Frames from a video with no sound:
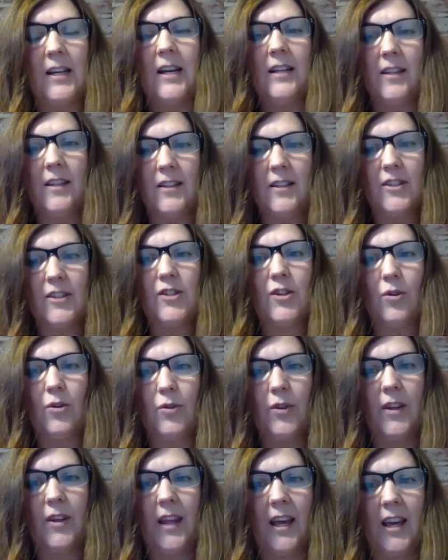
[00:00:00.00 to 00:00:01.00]
that the school
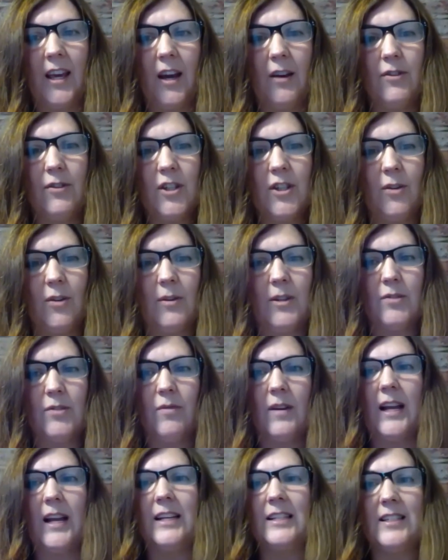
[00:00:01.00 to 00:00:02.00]
that they go to is
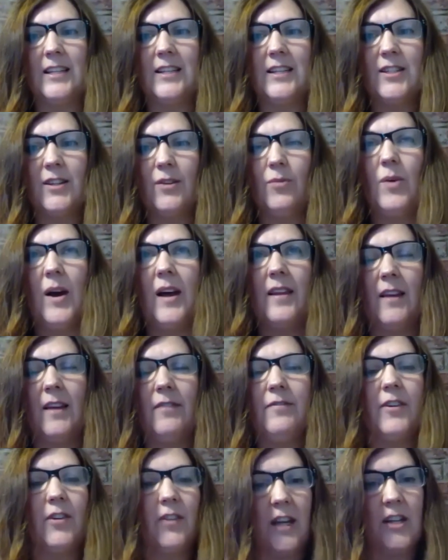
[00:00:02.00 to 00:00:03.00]
related to where they
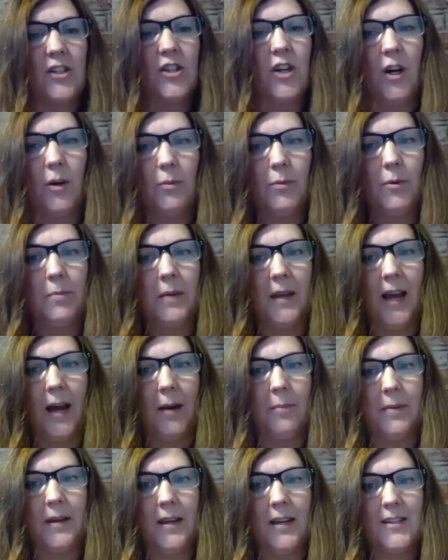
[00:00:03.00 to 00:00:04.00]
feel their child would be
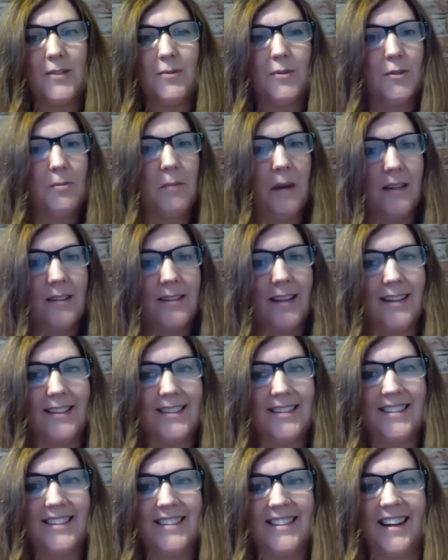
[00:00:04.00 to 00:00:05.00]
happiest, which makes
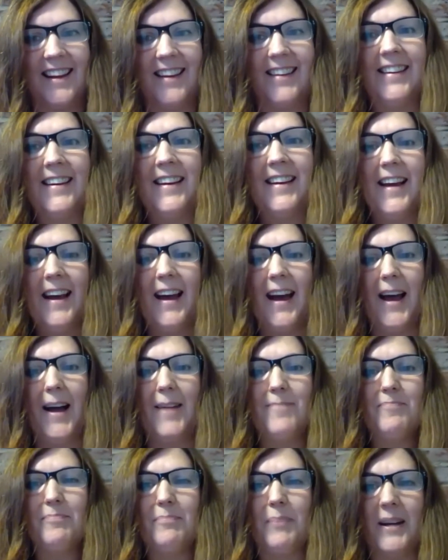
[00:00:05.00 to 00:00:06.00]
sense, doesn't it?
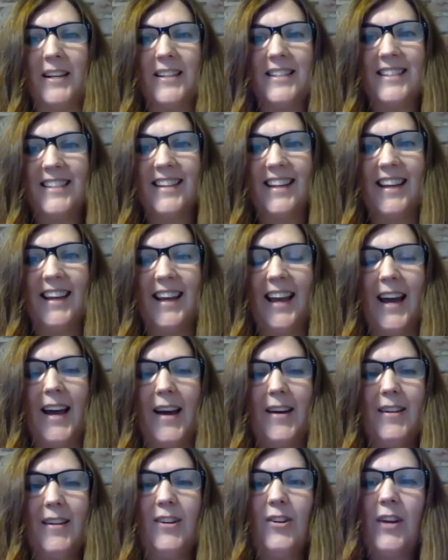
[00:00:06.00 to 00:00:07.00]
But
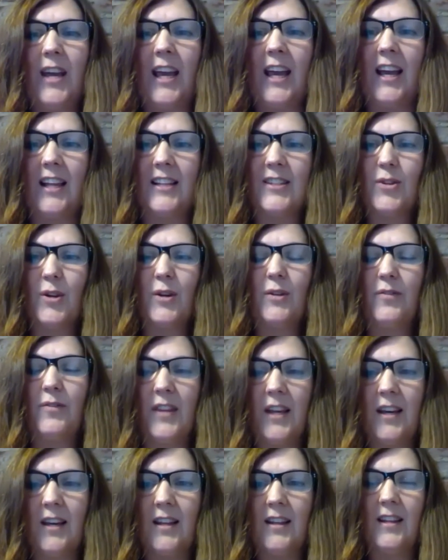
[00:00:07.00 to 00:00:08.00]
looking at sort of
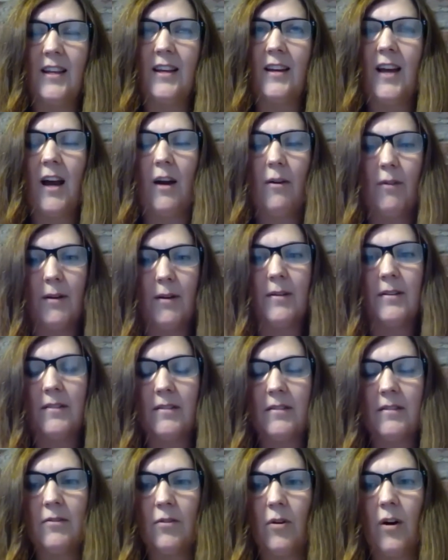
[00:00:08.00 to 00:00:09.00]
the current
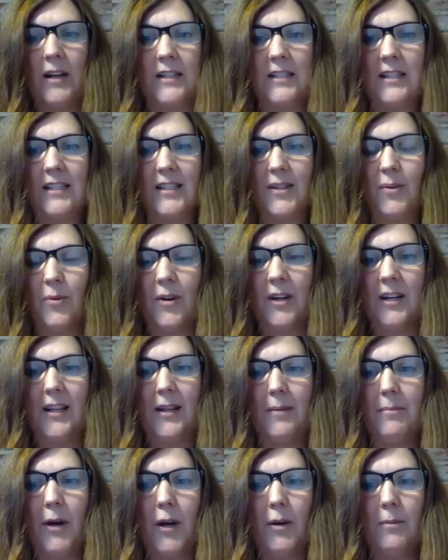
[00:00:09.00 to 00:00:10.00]
crisis that we're in at
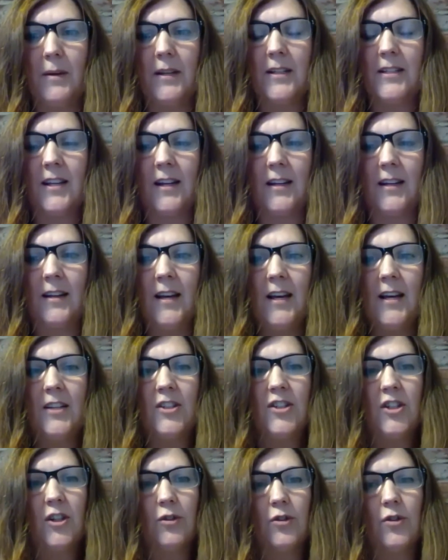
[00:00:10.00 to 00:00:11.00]
the moment and
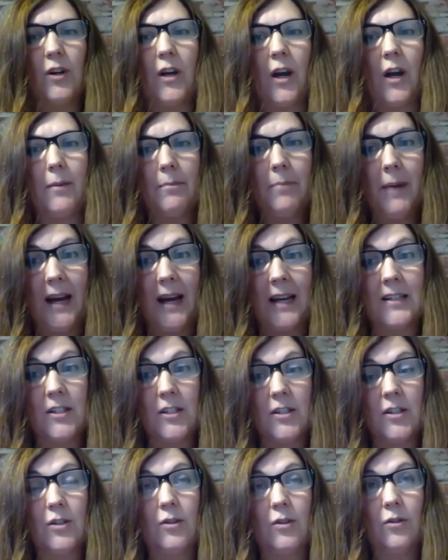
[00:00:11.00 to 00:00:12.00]
children going back to
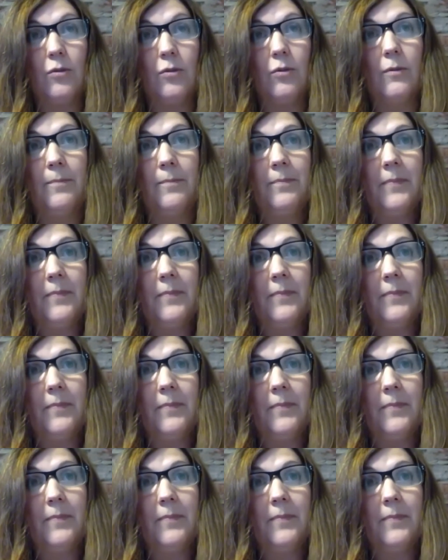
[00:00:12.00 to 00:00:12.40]
school,